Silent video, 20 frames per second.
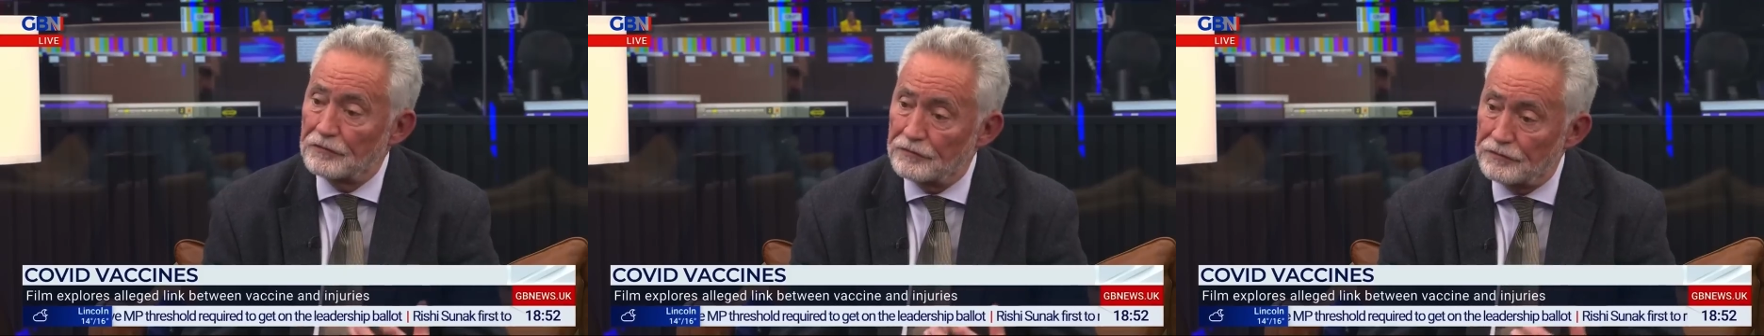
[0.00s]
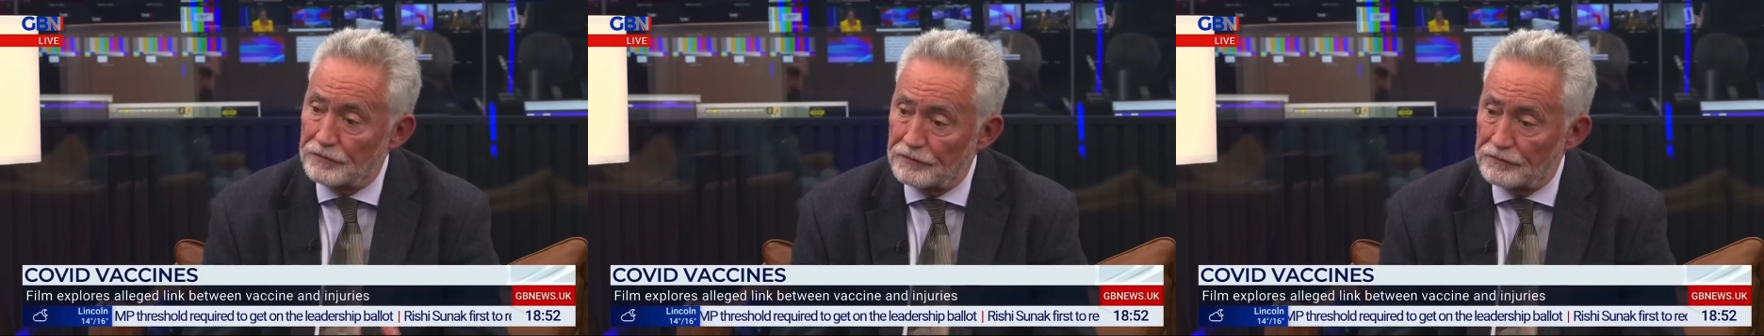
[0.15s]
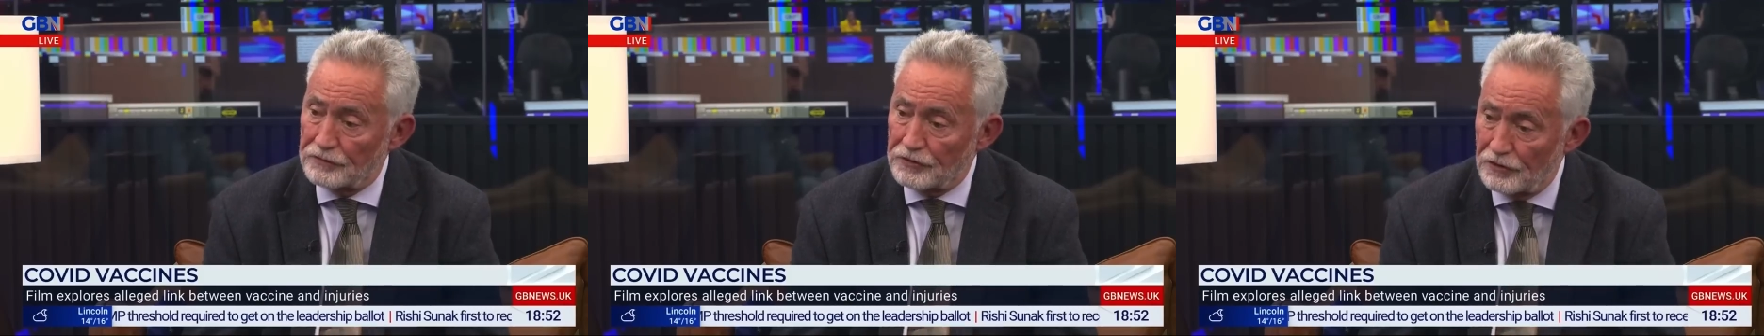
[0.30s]

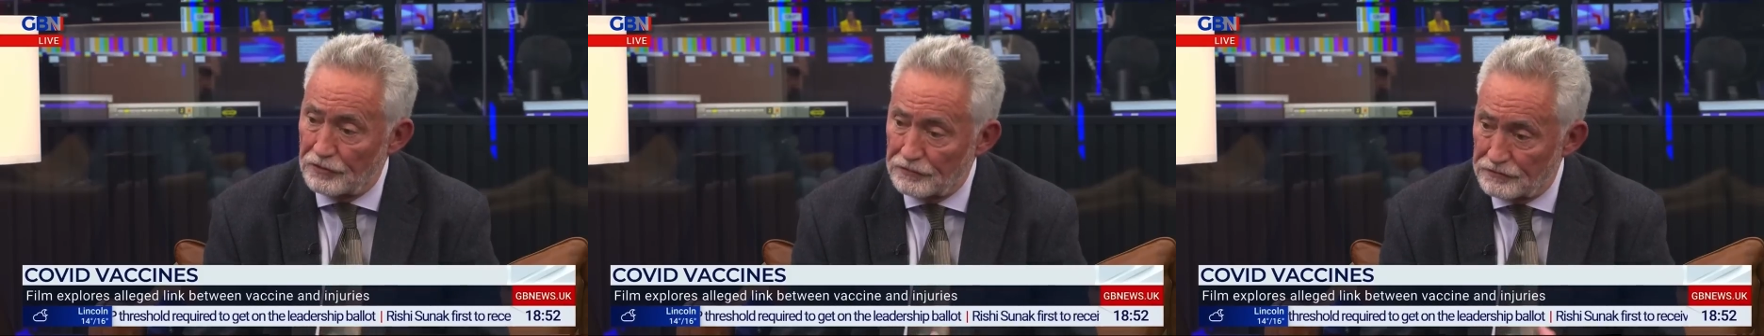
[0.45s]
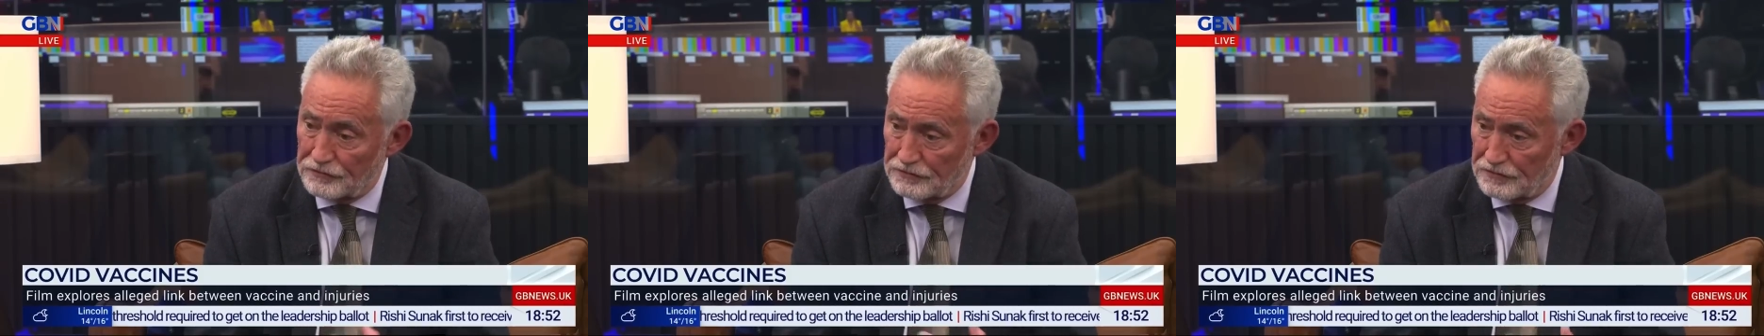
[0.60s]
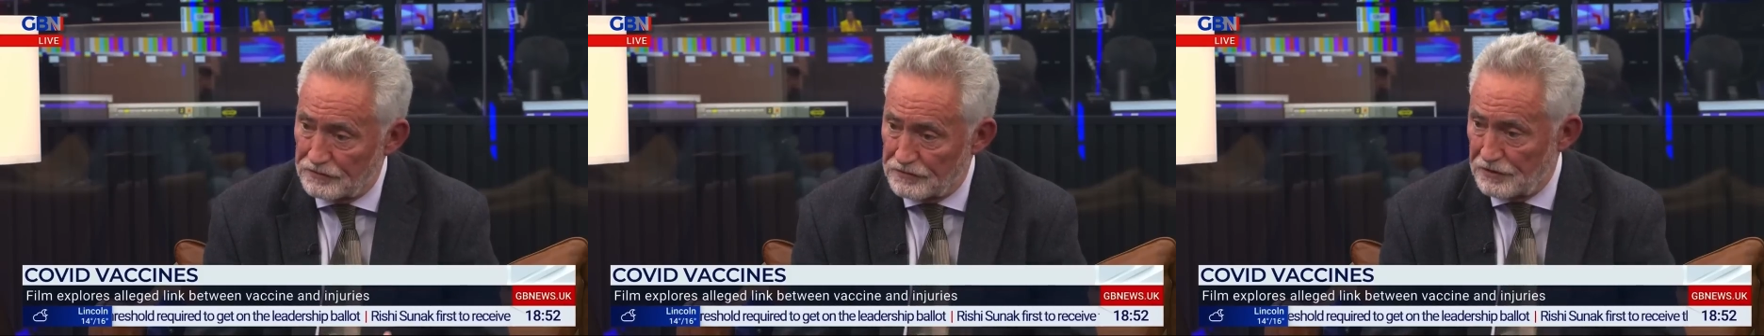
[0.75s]
of
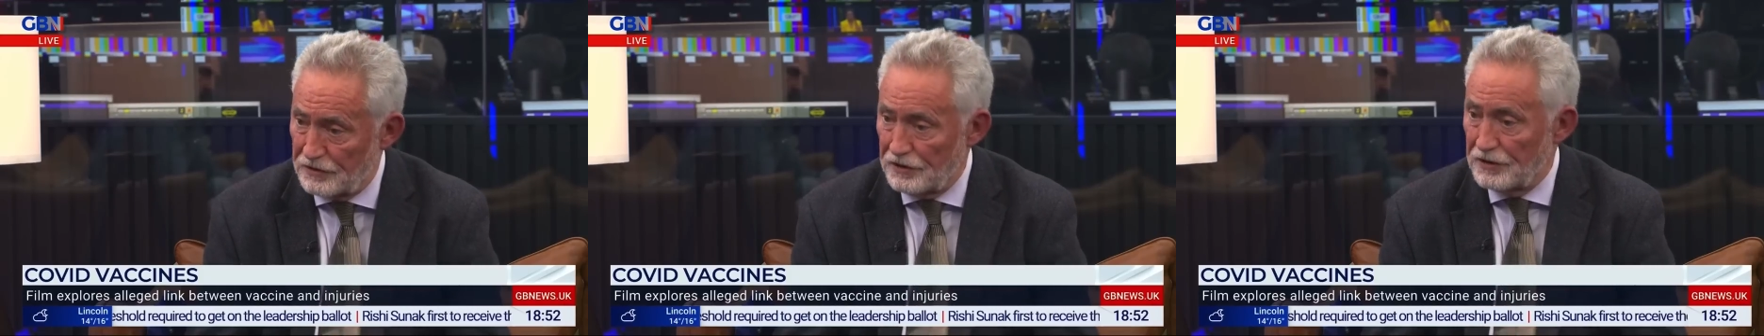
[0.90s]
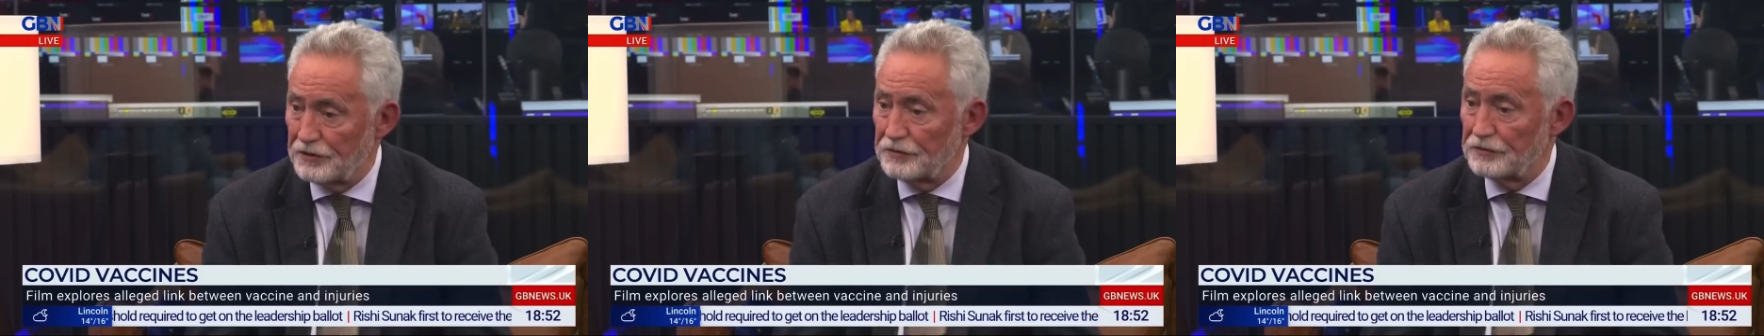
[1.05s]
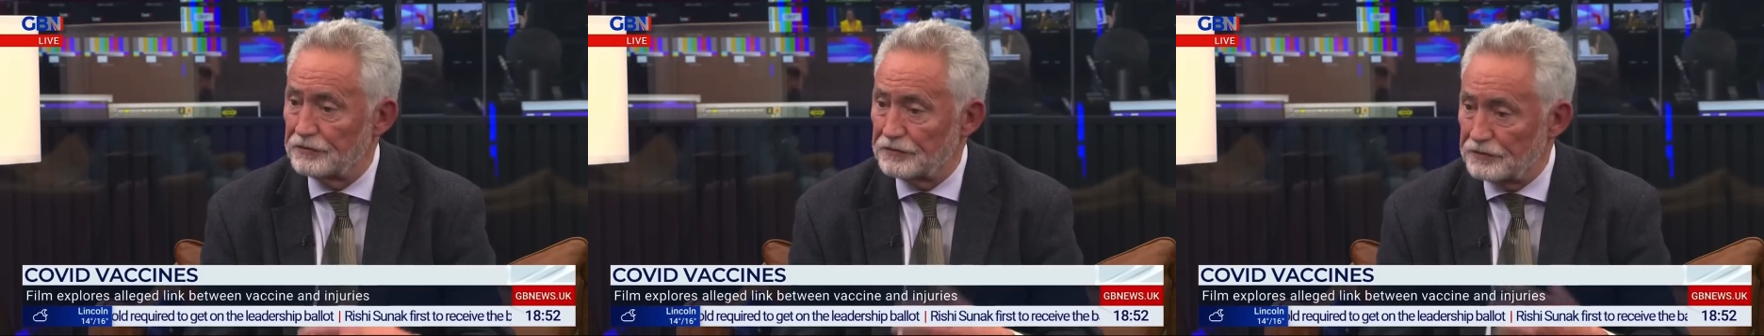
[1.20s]
constant
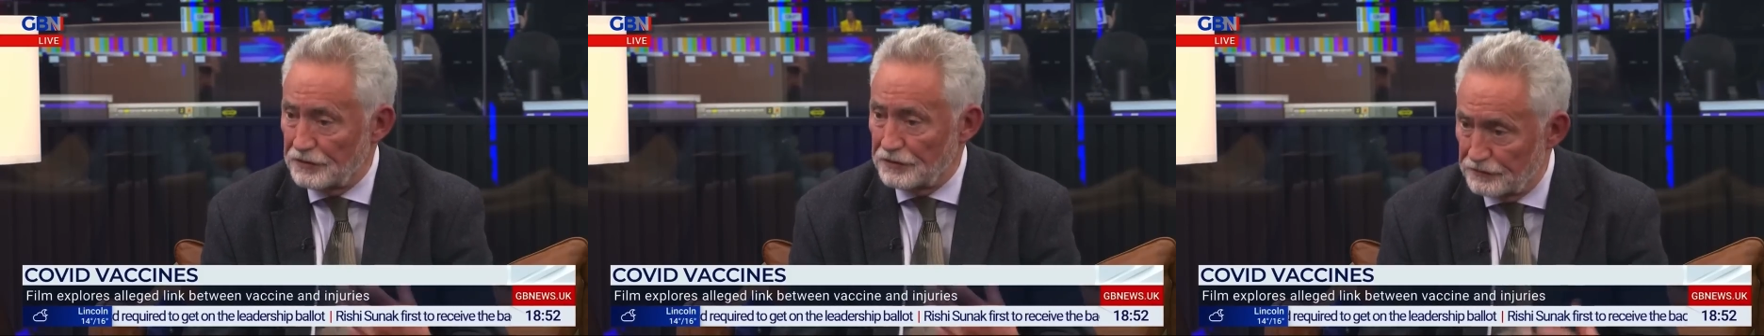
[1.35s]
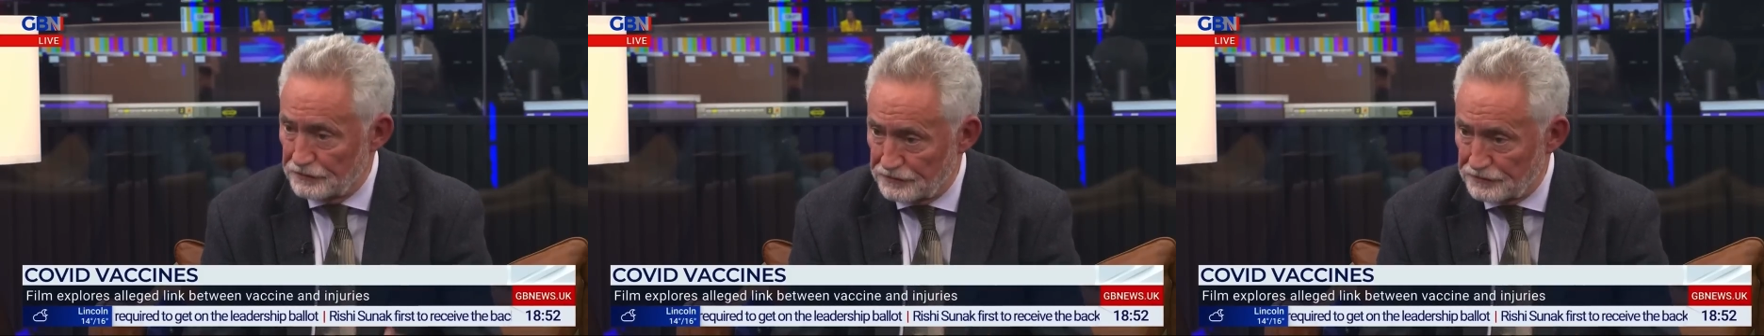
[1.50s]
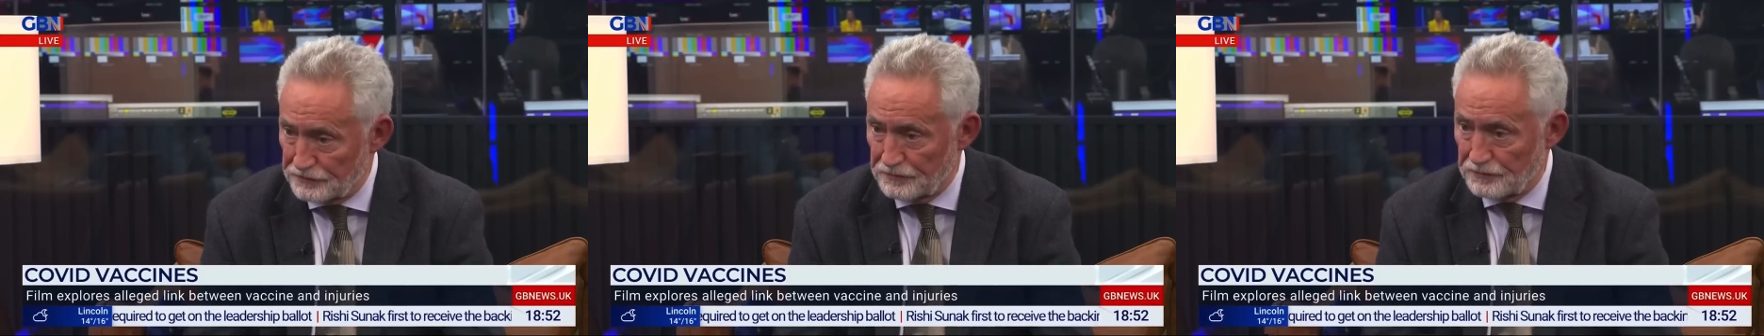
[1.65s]
tiredness,
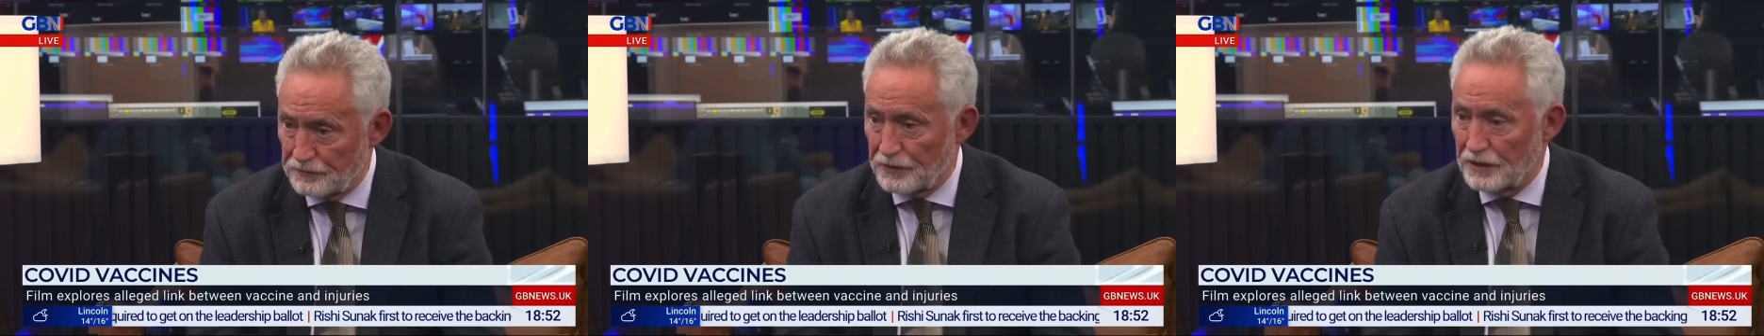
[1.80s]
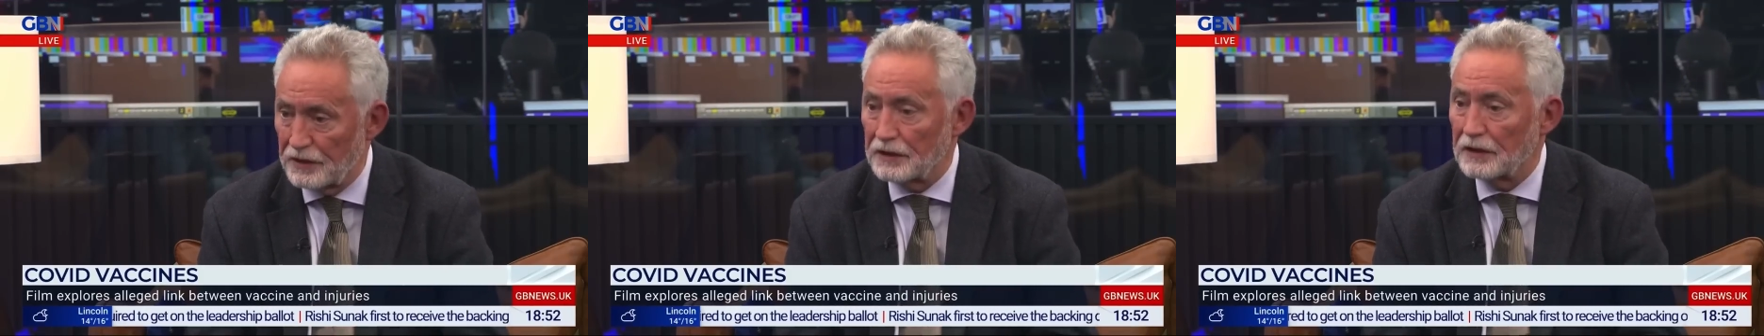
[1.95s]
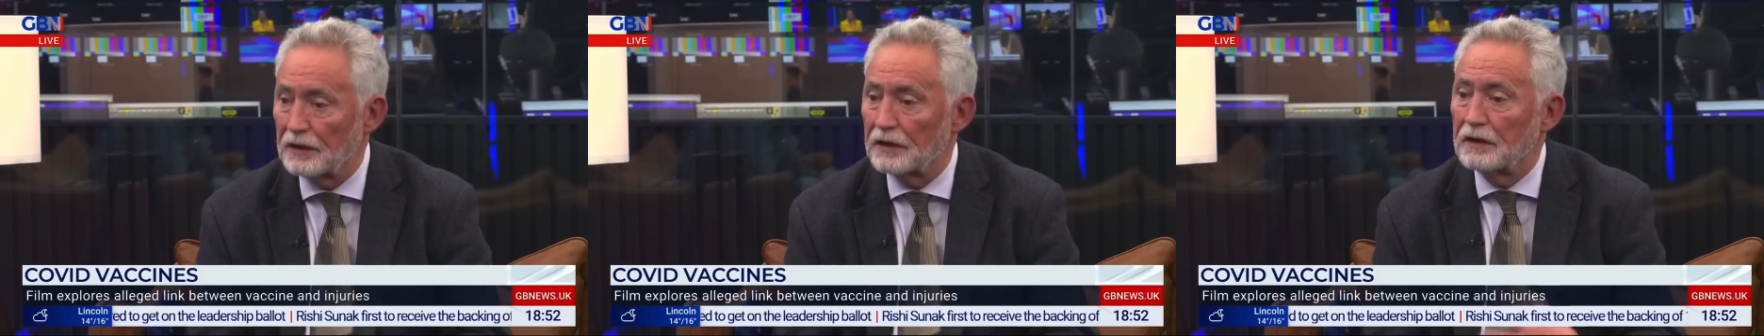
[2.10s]
constant
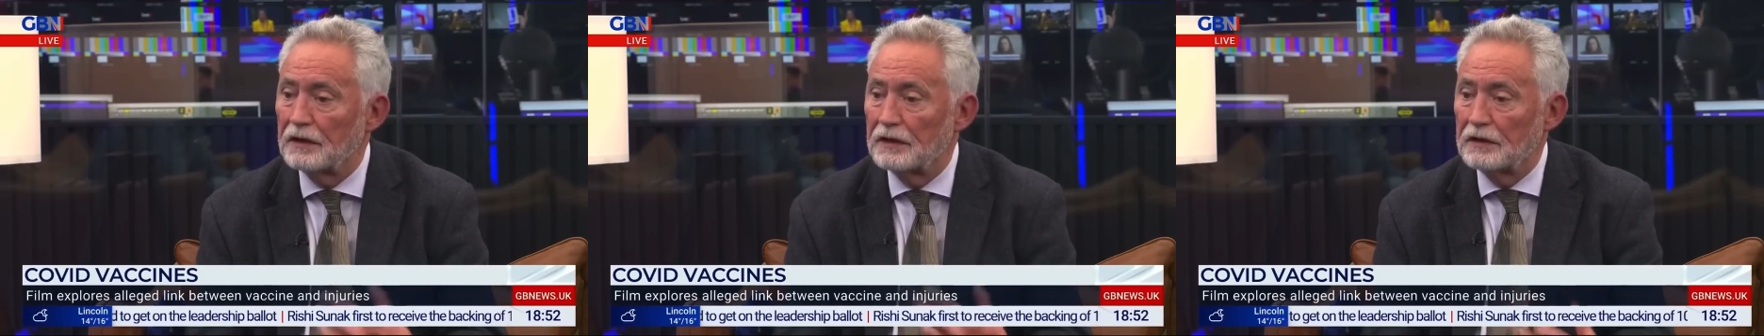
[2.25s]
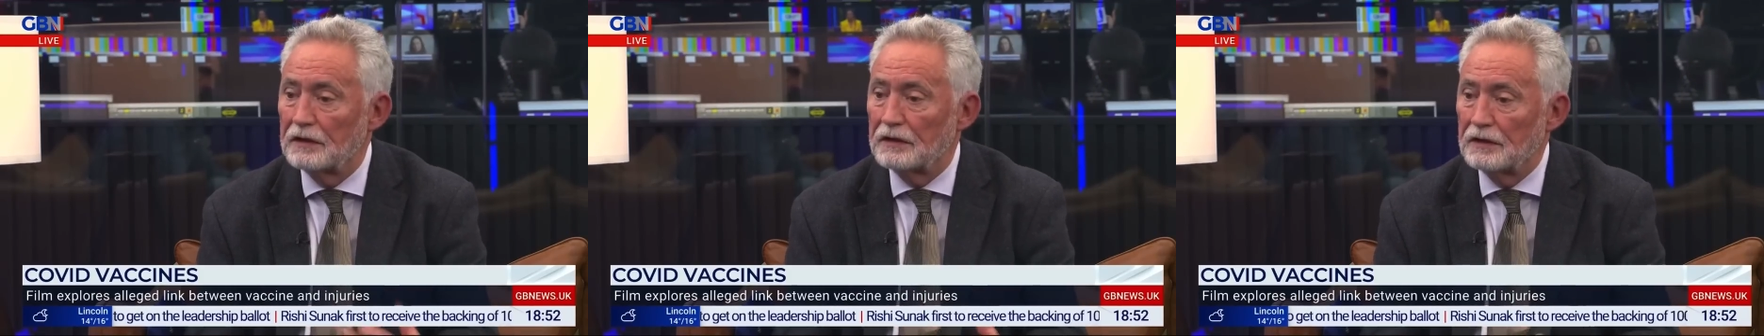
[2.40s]
pain,